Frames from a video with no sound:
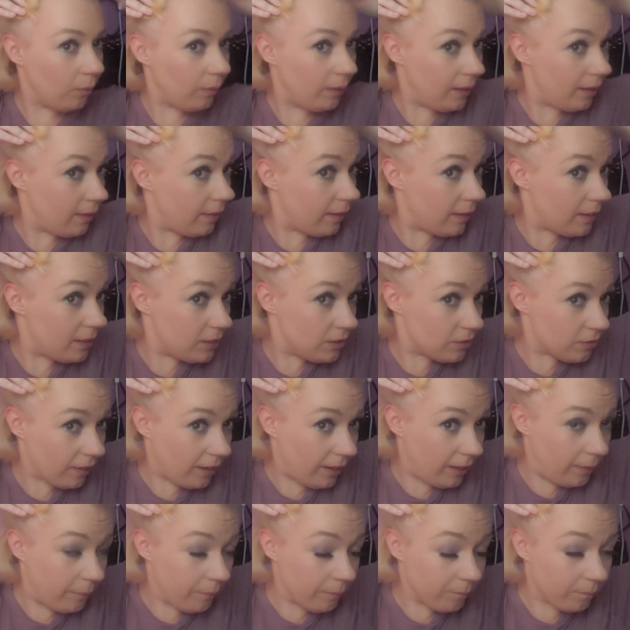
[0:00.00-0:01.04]
like this,
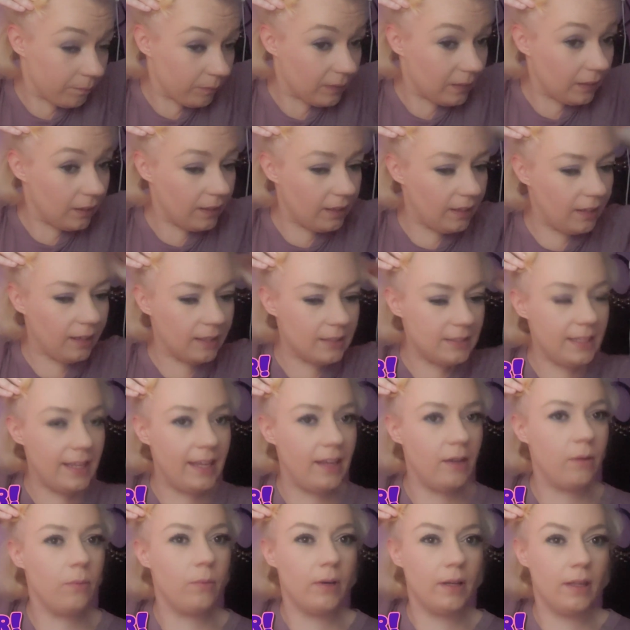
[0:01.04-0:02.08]
right? And I'll
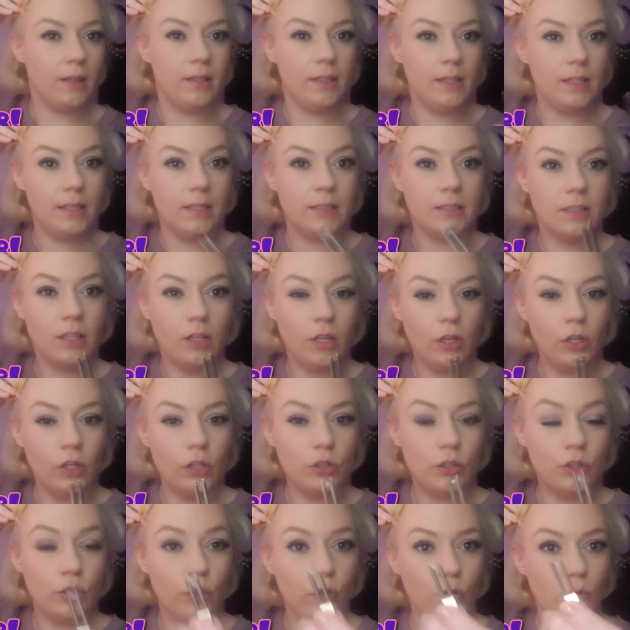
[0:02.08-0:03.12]
take one of these
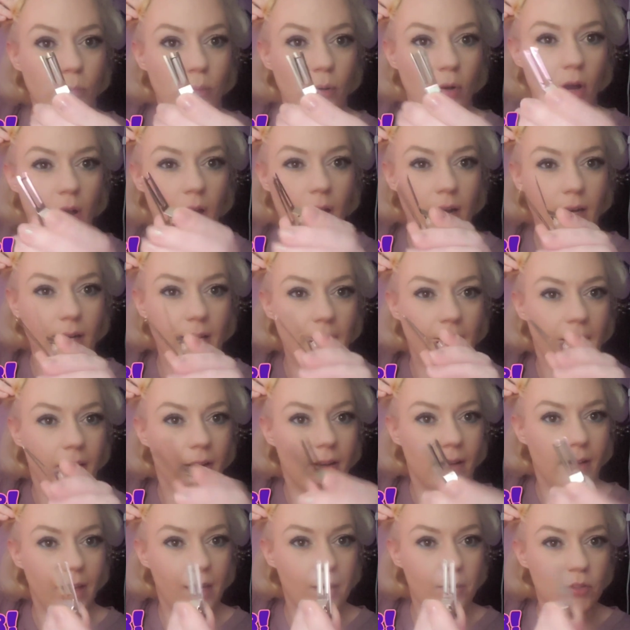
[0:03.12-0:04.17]
2-prong hair
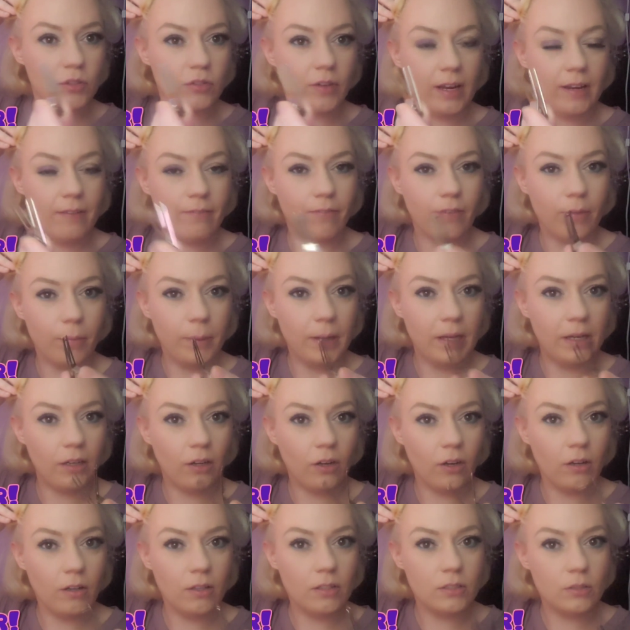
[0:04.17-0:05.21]
clips, right, for pin
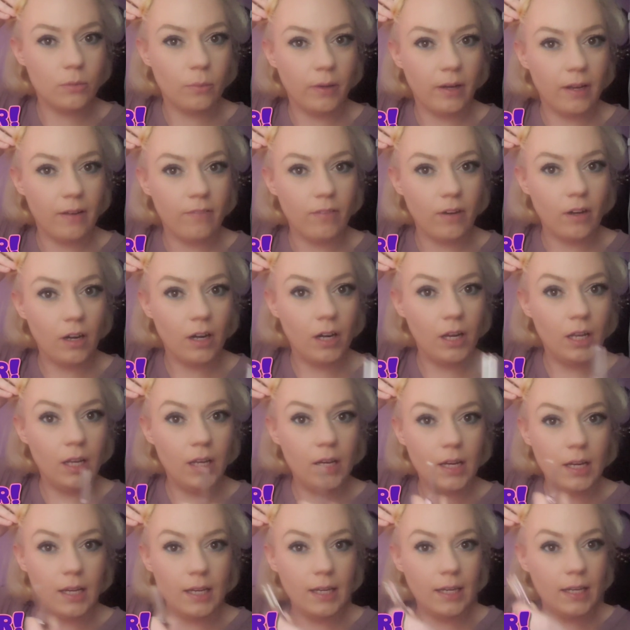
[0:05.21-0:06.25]
curls or whatever,
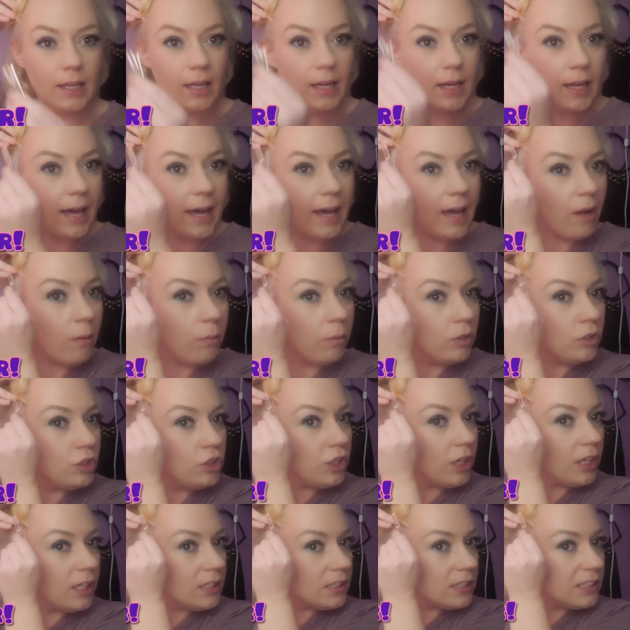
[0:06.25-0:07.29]
and I will
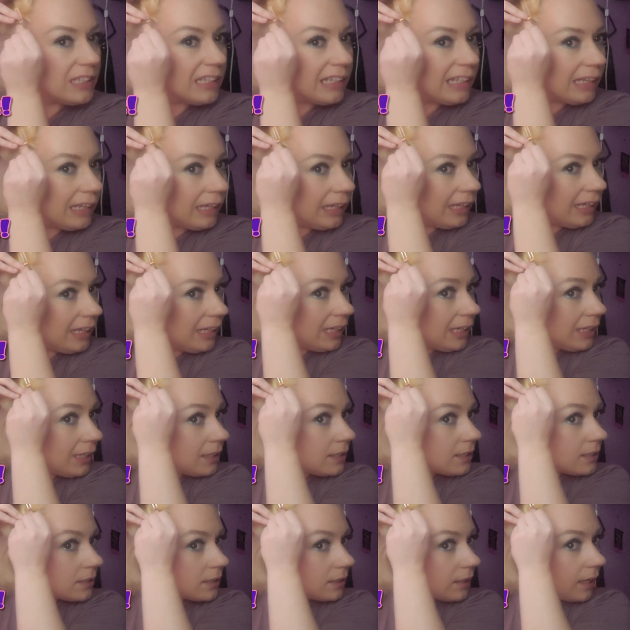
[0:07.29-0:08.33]
just
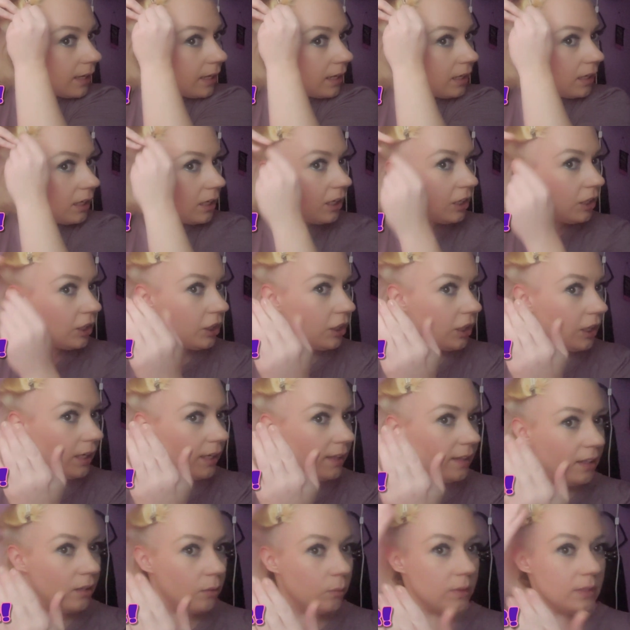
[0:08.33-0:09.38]
slide it under,
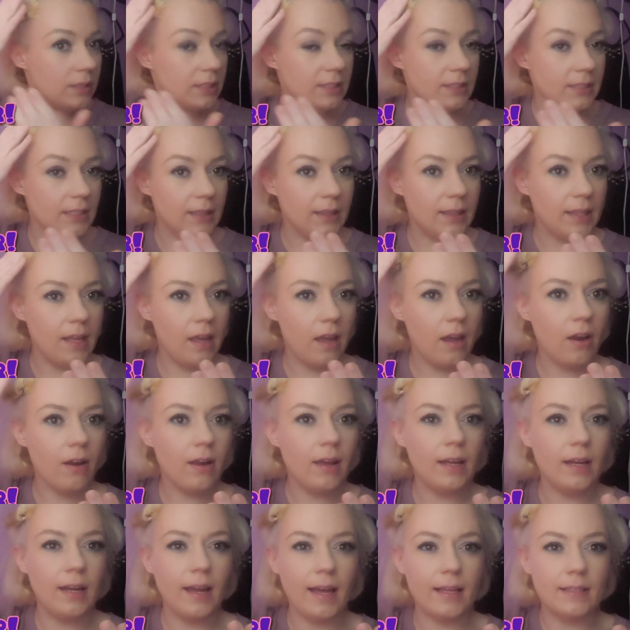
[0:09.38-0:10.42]
and then it will sit there,
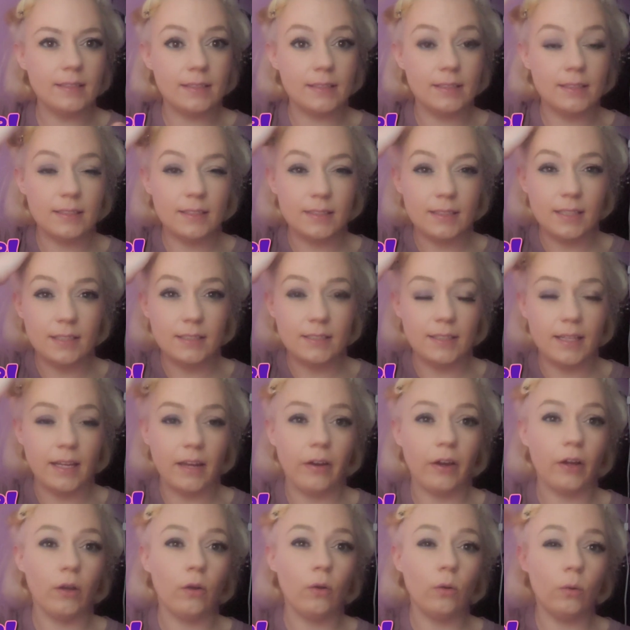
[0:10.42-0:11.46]
and as it sits
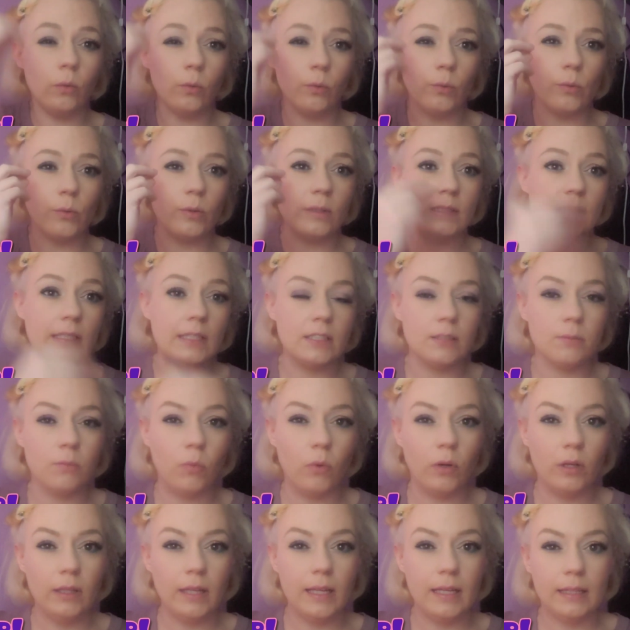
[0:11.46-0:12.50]
there, it cools and it's
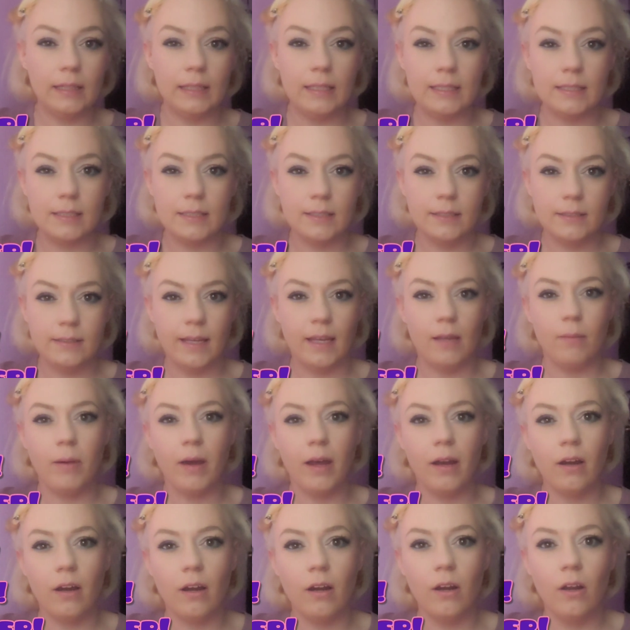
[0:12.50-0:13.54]
more likely to stay
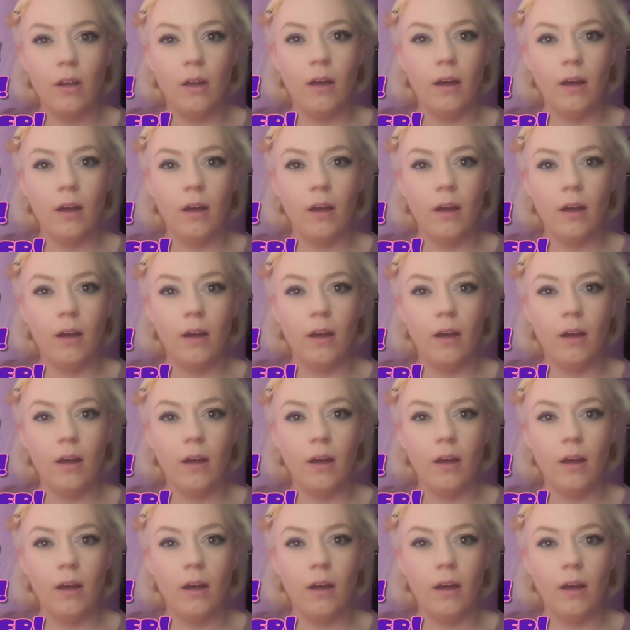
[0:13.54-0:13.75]
better.